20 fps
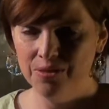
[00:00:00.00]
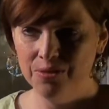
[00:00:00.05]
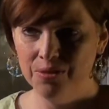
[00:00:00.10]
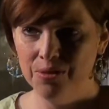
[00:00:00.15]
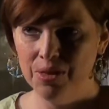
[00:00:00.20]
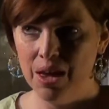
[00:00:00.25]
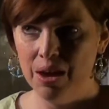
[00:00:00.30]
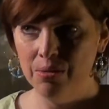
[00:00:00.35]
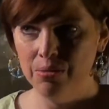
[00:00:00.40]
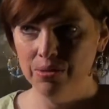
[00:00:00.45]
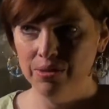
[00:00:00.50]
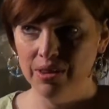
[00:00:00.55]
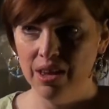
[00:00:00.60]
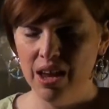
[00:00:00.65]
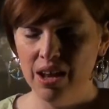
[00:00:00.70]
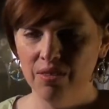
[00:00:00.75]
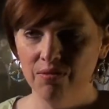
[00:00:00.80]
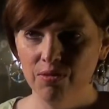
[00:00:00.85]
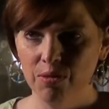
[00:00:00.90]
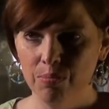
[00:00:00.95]
So that was
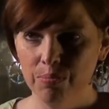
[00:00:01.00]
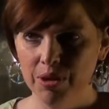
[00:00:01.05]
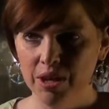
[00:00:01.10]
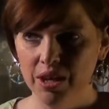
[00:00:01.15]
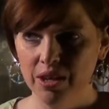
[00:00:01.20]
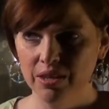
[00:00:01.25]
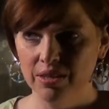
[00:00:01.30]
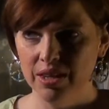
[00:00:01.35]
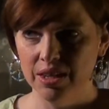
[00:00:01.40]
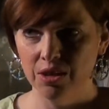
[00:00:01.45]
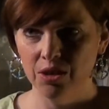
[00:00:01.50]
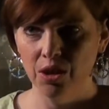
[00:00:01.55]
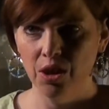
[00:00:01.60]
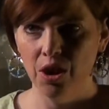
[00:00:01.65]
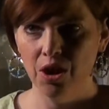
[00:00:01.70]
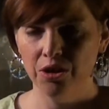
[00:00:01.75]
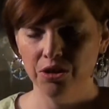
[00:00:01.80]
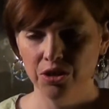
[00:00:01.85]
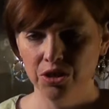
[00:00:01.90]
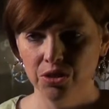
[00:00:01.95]
kind of a big deal
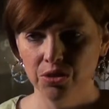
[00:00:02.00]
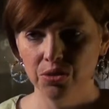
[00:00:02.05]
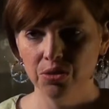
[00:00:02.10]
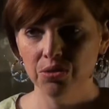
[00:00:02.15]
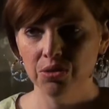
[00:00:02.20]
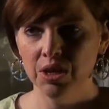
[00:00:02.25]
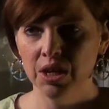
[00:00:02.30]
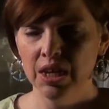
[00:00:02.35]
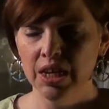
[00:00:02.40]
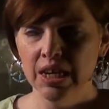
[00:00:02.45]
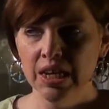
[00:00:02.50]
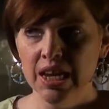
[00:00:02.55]
cartoon.